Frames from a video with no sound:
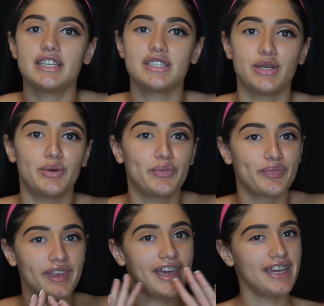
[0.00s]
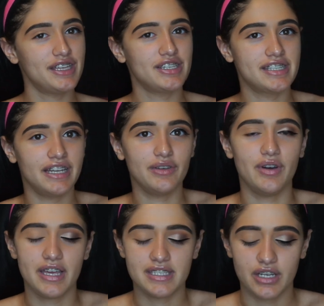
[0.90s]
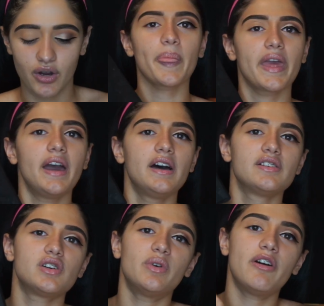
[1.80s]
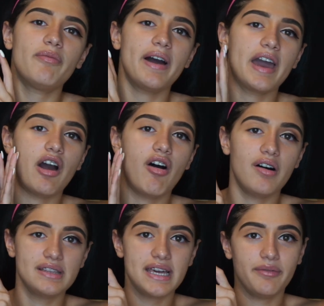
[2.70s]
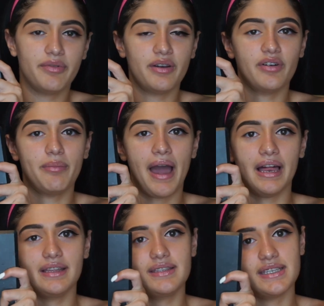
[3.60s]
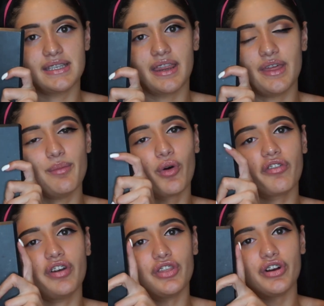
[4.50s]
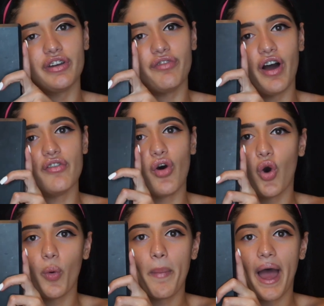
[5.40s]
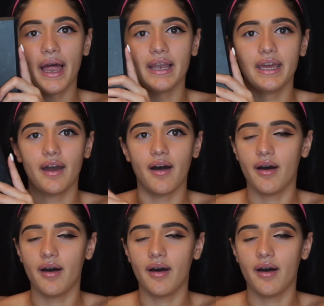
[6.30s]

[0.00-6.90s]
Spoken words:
so just letting you guys know. So one of my all-time favorite palettes is the Morphe 35O palette.